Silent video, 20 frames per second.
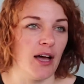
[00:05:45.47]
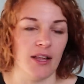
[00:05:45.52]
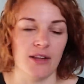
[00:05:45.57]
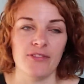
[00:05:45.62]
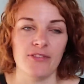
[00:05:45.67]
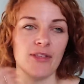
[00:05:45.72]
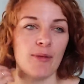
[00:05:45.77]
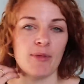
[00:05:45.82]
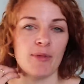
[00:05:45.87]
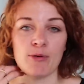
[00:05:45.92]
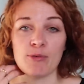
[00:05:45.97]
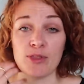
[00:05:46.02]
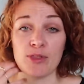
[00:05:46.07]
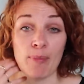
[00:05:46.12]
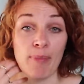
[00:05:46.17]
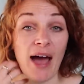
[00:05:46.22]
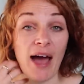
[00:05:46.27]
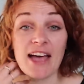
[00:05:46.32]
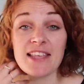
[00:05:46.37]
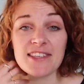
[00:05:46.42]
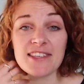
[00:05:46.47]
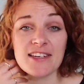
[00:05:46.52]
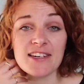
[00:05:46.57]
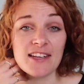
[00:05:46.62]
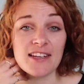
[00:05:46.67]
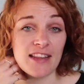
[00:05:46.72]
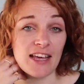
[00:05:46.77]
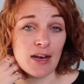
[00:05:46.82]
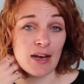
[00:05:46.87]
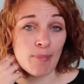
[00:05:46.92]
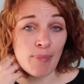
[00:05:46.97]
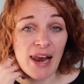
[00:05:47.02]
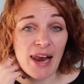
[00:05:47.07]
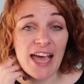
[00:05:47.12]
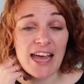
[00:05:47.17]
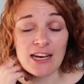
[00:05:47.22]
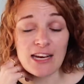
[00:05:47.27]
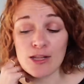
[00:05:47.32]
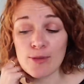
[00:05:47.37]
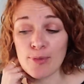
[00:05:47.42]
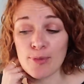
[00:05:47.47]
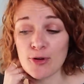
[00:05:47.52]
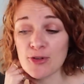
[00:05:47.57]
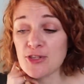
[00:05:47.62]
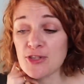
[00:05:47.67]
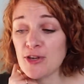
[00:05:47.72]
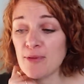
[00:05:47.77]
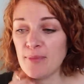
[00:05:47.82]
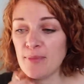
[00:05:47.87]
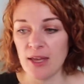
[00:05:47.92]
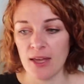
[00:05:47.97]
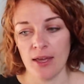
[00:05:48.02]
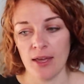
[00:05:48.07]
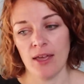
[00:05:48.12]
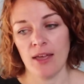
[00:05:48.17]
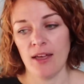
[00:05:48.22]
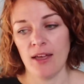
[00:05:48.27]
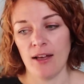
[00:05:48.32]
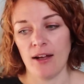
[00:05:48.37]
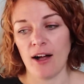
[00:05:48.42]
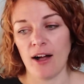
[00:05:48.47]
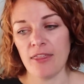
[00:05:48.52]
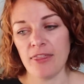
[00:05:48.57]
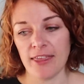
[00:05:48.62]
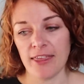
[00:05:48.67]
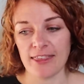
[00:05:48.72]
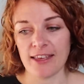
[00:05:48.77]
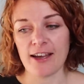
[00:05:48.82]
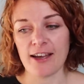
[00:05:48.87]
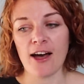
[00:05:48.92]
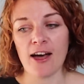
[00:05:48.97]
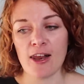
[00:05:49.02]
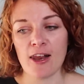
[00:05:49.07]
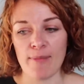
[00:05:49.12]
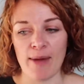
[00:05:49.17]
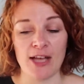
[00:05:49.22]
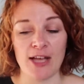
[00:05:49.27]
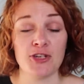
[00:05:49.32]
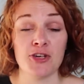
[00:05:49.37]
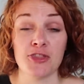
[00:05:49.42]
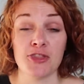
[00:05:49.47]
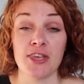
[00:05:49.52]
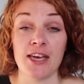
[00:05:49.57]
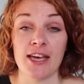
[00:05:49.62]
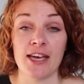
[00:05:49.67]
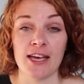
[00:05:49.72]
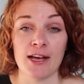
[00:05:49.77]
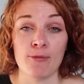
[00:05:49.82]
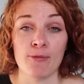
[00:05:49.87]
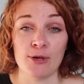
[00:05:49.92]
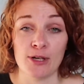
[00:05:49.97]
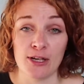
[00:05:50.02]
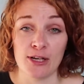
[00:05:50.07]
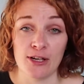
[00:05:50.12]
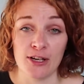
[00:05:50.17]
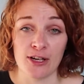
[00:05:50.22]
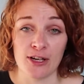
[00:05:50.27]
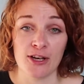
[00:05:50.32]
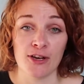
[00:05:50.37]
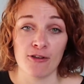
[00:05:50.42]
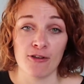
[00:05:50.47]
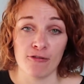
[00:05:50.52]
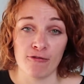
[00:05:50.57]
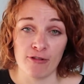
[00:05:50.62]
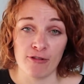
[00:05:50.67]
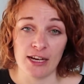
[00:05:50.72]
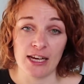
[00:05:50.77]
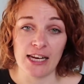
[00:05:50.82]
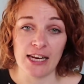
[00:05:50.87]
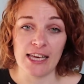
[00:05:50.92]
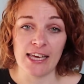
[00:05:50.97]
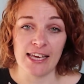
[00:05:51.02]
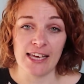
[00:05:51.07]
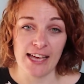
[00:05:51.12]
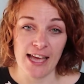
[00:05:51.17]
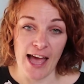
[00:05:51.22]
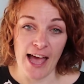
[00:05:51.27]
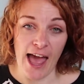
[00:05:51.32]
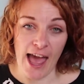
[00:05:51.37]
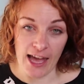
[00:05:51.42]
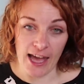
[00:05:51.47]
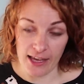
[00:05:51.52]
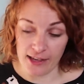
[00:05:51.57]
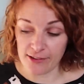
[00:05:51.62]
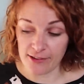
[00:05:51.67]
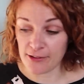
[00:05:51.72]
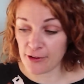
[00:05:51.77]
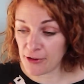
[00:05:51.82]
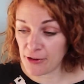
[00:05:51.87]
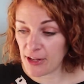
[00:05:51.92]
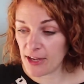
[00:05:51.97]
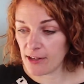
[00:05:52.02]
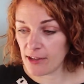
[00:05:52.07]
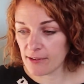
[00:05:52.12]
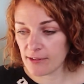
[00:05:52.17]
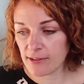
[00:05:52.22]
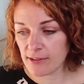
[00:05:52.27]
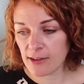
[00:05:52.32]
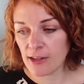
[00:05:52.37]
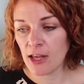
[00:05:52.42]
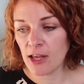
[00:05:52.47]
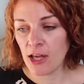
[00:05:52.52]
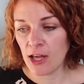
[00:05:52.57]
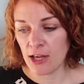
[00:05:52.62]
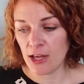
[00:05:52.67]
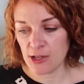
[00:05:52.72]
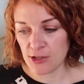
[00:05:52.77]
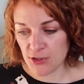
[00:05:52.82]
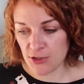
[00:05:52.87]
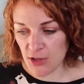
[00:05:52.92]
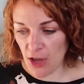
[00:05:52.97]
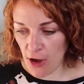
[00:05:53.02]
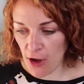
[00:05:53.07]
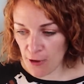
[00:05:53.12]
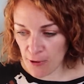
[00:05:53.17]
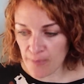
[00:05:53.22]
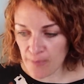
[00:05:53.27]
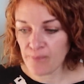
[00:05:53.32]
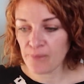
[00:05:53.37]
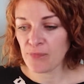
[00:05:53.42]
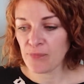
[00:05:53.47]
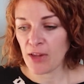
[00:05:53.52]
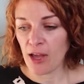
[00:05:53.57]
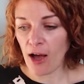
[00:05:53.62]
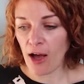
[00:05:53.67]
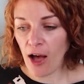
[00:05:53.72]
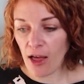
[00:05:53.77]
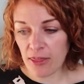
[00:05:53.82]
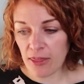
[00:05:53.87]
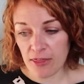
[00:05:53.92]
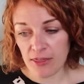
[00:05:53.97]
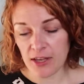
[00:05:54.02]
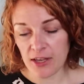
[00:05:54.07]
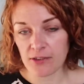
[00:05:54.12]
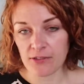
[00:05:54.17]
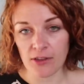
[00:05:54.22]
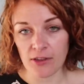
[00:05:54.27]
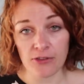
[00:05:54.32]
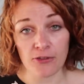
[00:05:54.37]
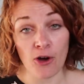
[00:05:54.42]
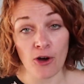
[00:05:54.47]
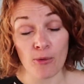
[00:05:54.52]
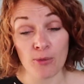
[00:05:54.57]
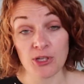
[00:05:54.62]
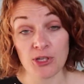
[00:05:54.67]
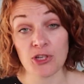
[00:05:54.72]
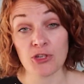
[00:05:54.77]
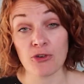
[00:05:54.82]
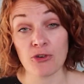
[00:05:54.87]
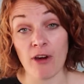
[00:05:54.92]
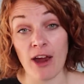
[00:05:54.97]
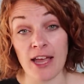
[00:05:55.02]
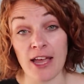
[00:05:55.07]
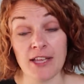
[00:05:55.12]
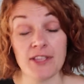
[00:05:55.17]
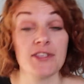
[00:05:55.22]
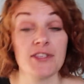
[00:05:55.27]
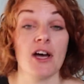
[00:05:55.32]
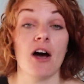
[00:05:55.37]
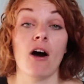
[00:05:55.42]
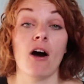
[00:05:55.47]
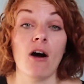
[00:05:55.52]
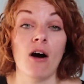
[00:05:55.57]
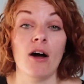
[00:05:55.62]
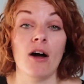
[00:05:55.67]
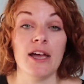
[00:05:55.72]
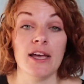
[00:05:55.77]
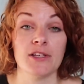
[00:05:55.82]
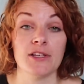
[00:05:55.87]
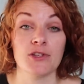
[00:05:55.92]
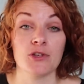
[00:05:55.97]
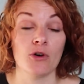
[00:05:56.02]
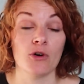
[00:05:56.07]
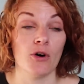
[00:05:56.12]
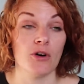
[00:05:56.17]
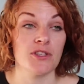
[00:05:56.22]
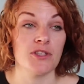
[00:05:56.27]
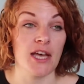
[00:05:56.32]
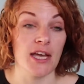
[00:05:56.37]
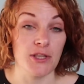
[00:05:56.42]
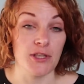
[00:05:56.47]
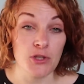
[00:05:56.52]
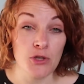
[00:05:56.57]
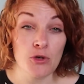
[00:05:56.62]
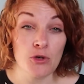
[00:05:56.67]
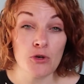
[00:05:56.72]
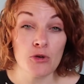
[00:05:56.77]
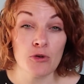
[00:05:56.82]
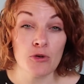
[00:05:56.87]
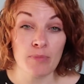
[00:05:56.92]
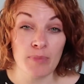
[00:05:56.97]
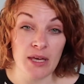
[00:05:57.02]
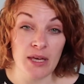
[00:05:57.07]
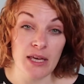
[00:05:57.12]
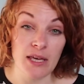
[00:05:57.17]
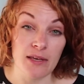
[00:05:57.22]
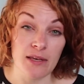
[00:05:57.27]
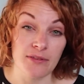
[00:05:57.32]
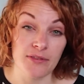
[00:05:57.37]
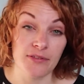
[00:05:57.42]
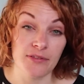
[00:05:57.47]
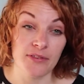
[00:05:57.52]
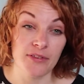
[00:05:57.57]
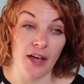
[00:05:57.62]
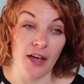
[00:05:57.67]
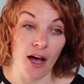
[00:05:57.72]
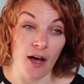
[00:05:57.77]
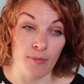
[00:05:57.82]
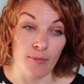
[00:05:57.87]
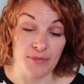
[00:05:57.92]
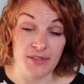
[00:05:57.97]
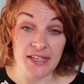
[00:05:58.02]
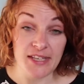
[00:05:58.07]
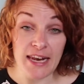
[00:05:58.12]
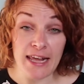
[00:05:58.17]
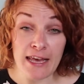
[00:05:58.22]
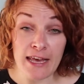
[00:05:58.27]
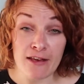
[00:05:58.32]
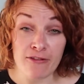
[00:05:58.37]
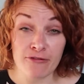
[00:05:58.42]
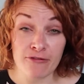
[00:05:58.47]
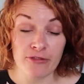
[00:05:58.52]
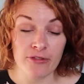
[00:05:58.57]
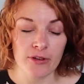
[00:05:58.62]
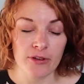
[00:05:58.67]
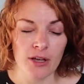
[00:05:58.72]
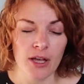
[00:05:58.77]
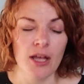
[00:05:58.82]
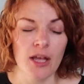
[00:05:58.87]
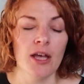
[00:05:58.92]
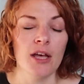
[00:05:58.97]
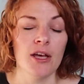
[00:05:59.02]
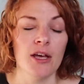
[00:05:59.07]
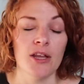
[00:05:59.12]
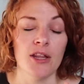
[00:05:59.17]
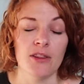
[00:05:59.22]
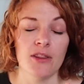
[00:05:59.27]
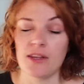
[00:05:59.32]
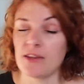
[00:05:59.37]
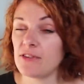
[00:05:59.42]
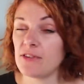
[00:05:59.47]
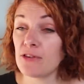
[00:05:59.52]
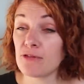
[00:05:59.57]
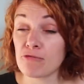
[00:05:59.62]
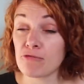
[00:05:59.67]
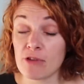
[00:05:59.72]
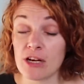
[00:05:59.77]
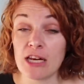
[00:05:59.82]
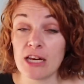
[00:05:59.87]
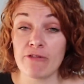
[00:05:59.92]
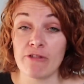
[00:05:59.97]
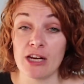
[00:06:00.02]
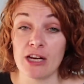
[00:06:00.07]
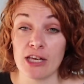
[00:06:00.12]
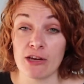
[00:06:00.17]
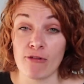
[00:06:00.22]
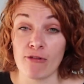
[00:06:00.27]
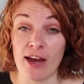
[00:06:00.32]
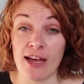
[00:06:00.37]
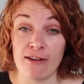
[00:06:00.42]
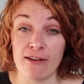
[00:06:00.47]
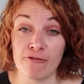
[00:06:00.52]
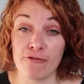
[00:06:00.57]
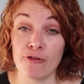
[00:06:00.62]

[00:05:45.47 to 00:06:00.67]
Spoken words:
something with a pattern and then a plain at the bottom. I think the colour matching thing would look really ace on this. So, other things it's got which is great are it's got a two-piece sleeve. This is really, really great